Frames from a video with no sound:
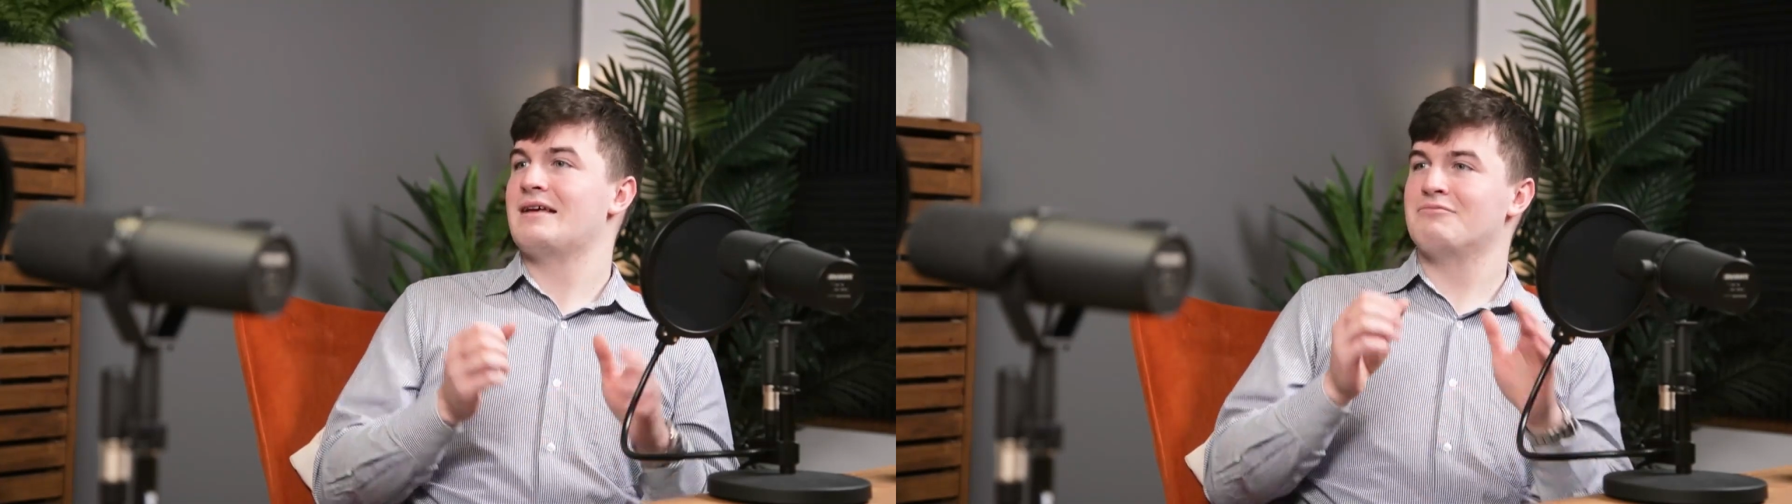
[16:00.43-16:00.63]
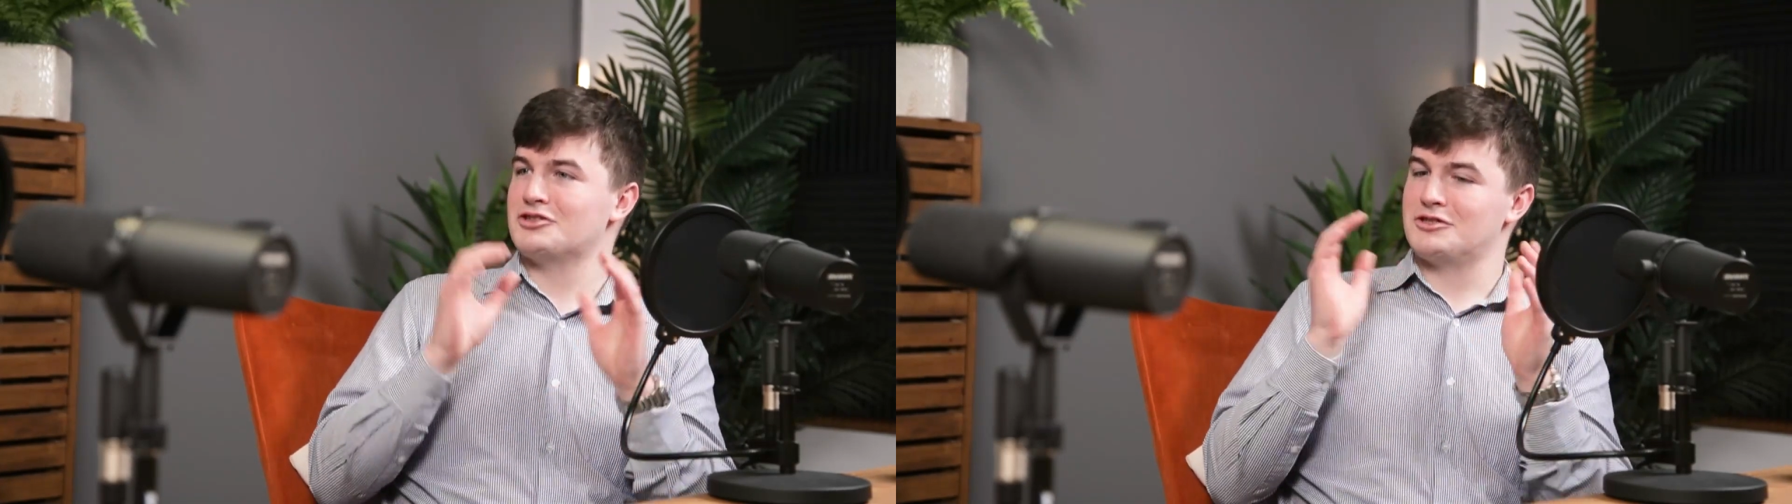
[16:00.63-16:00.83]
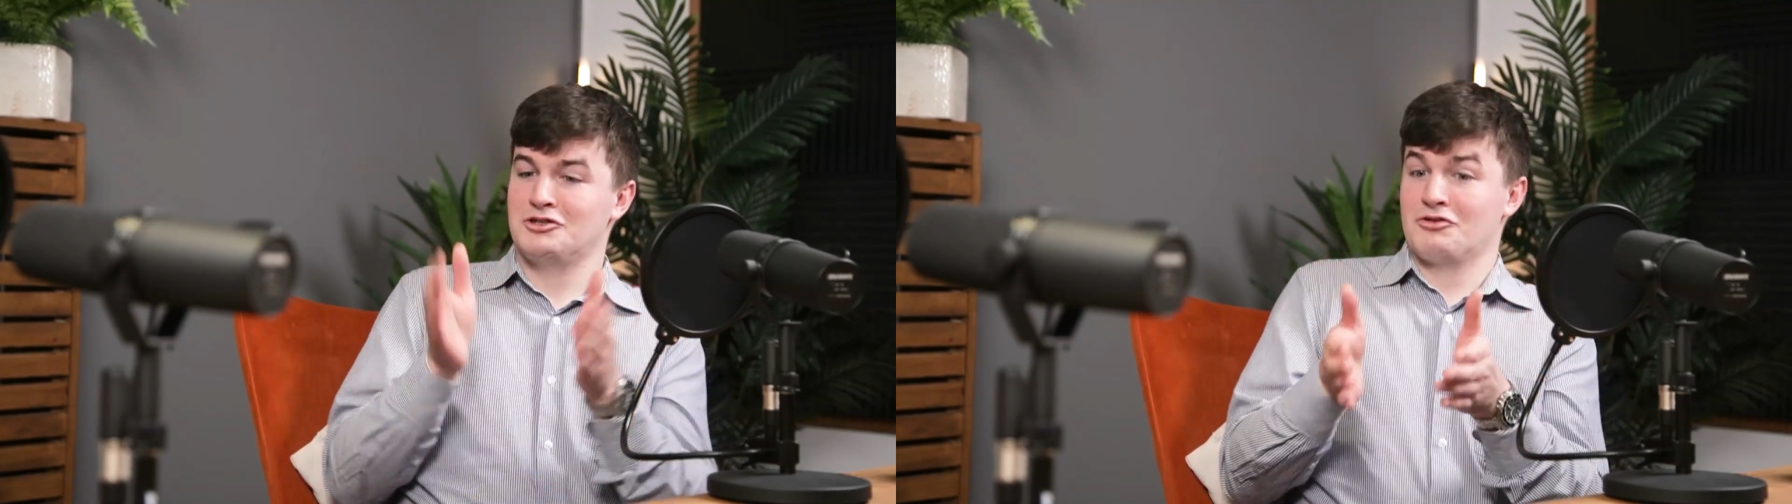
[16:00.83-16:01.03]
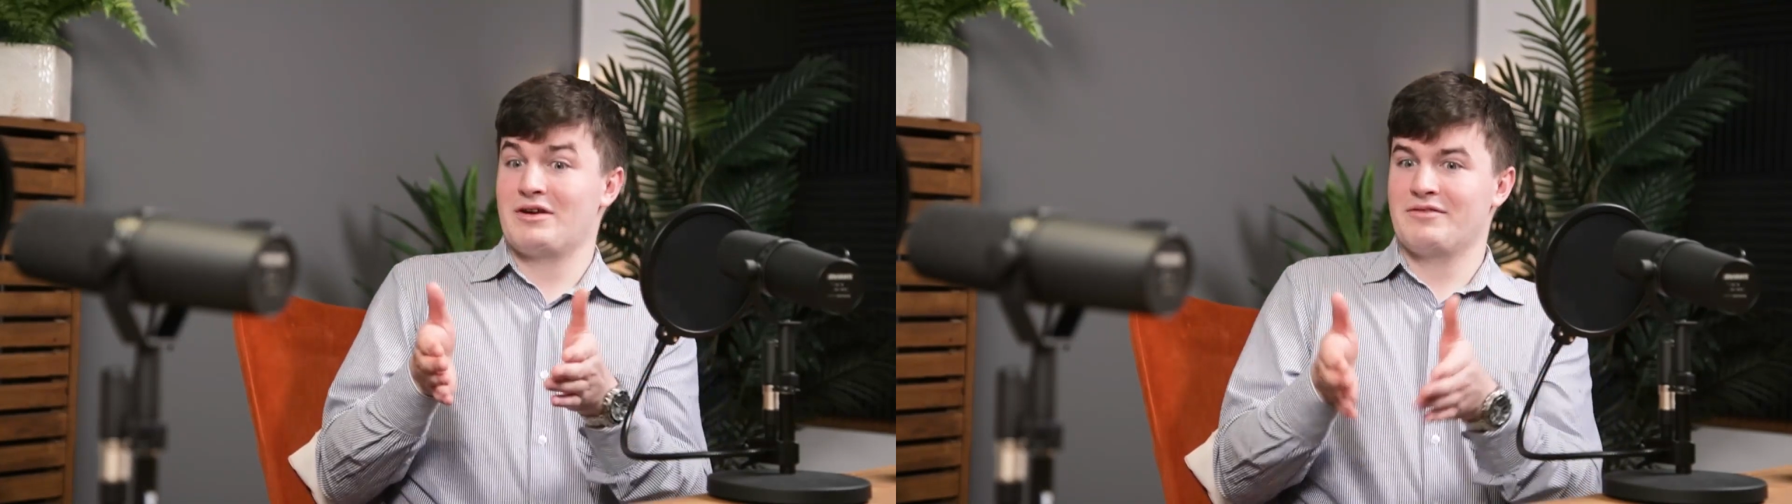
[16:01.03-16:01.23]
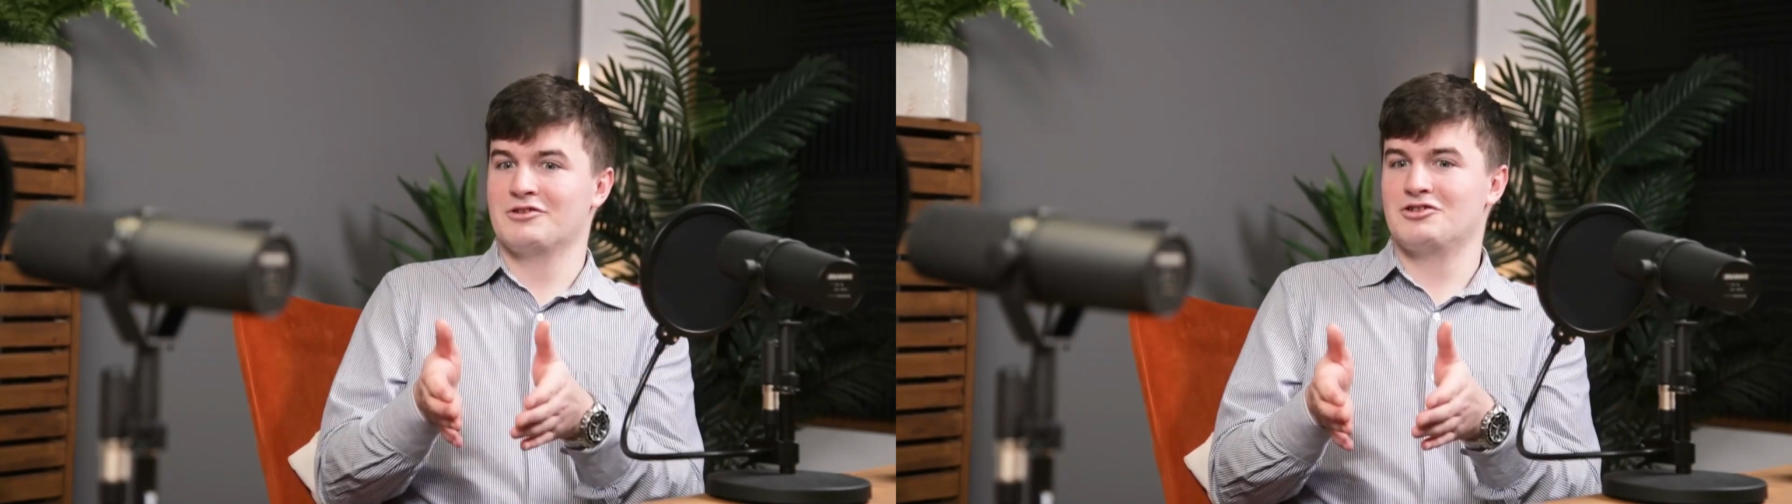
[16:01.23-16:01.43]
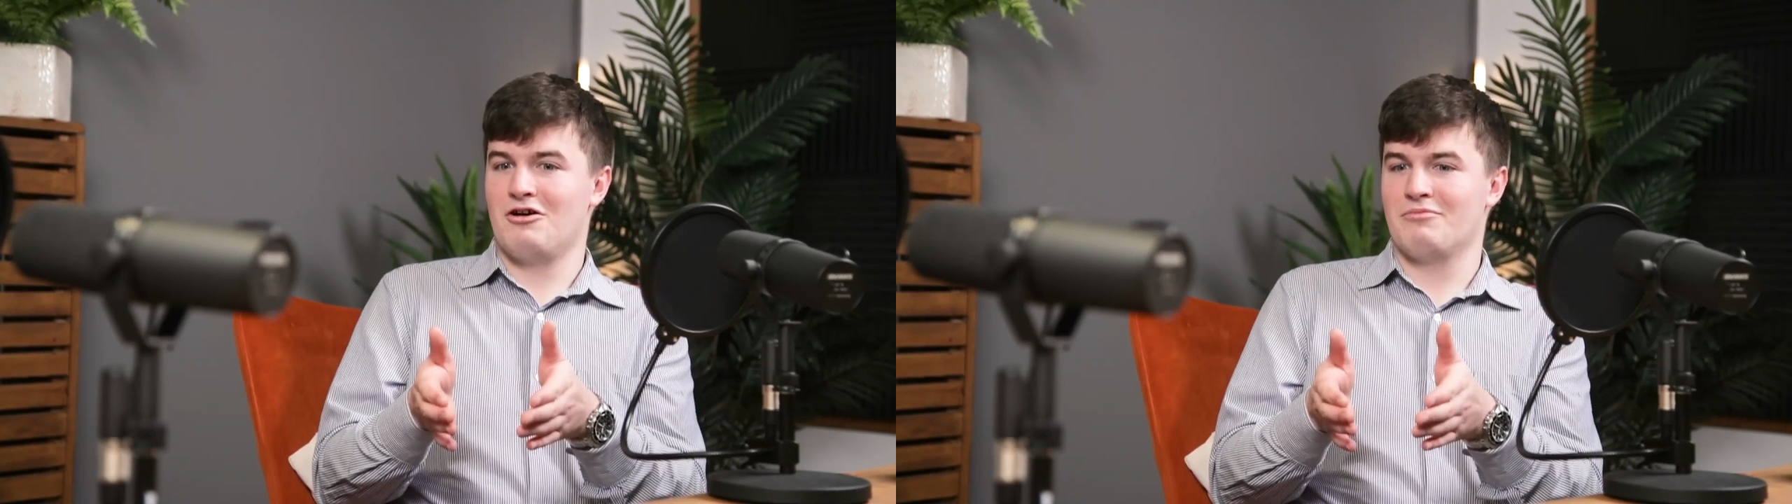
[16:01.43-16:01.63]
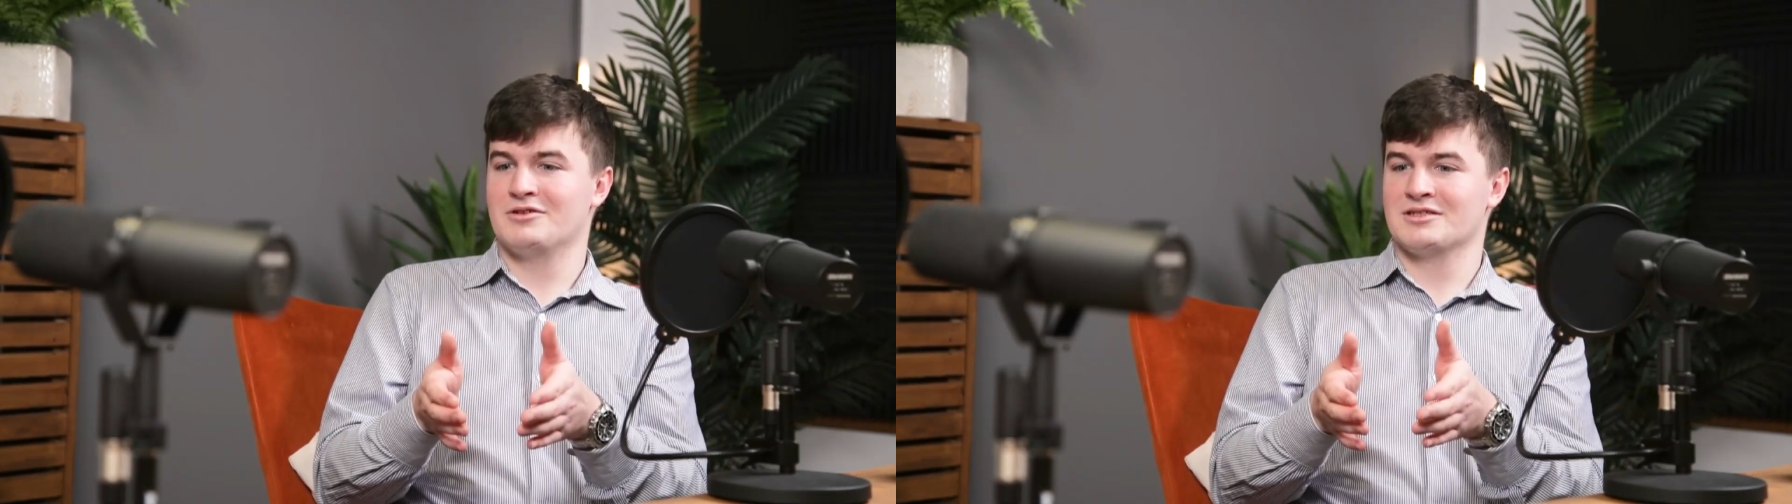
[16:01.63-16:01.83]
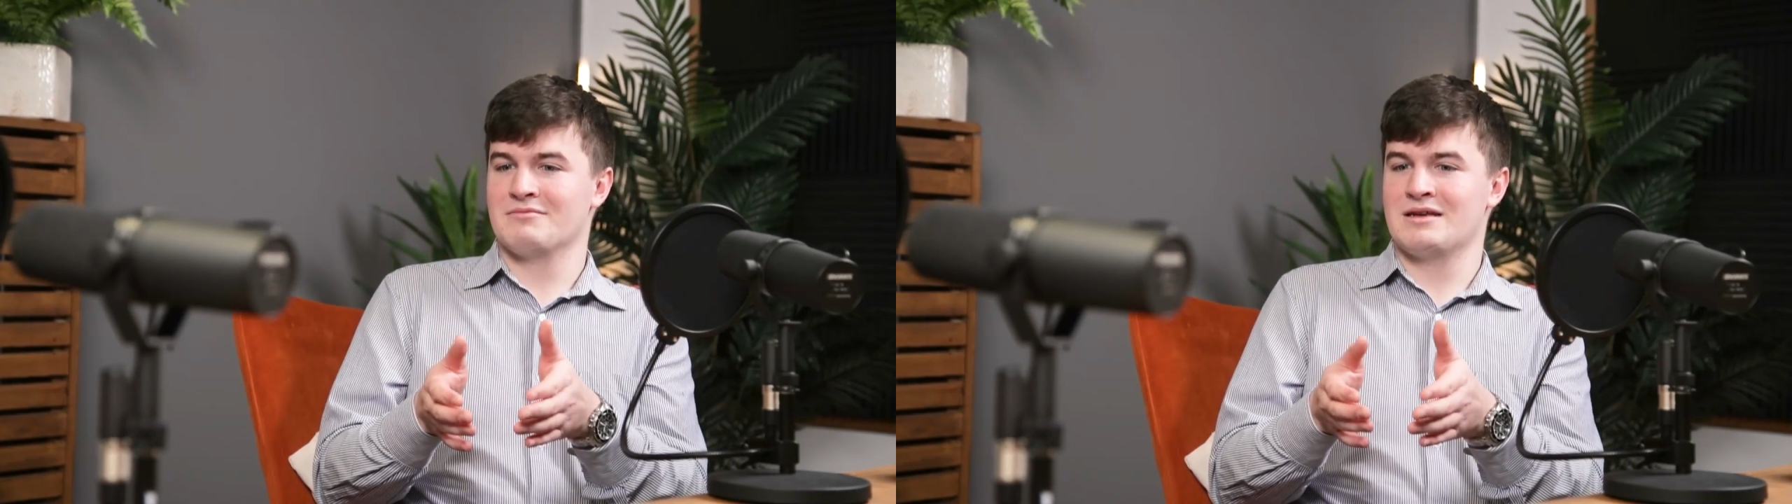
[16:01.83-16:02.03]
Just because you're in the job
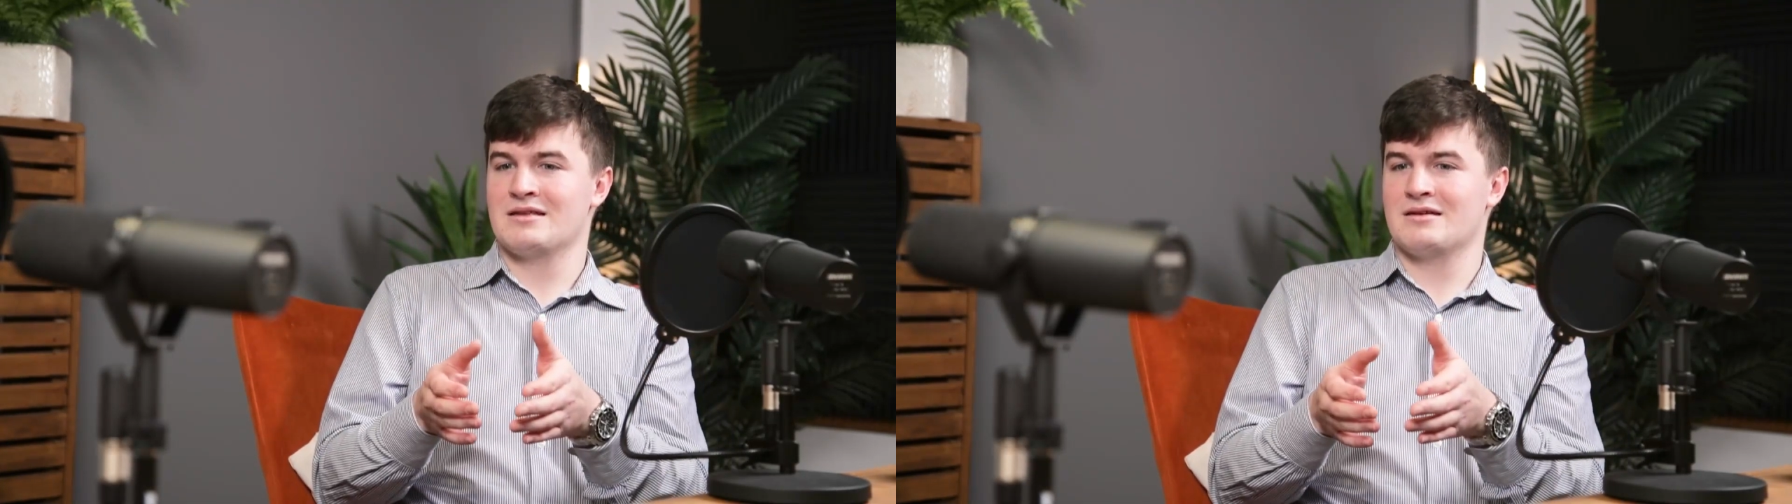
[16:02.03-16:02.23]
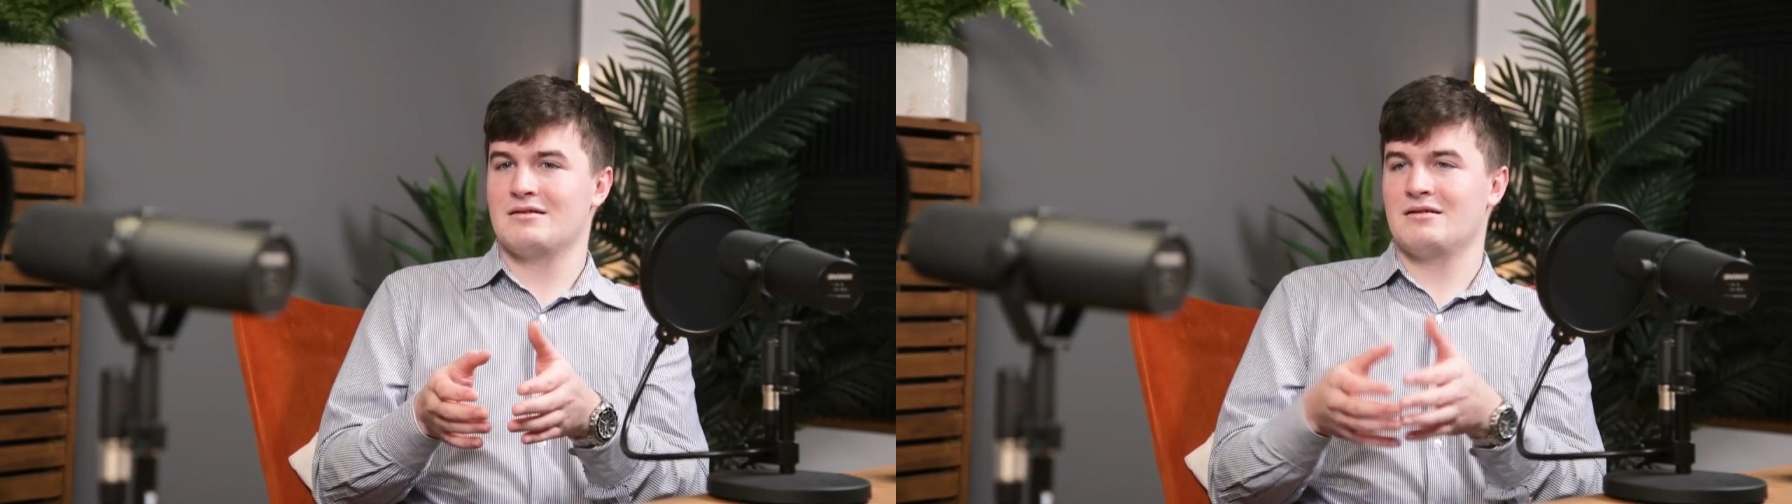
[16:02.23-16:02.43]
doesn't mean that,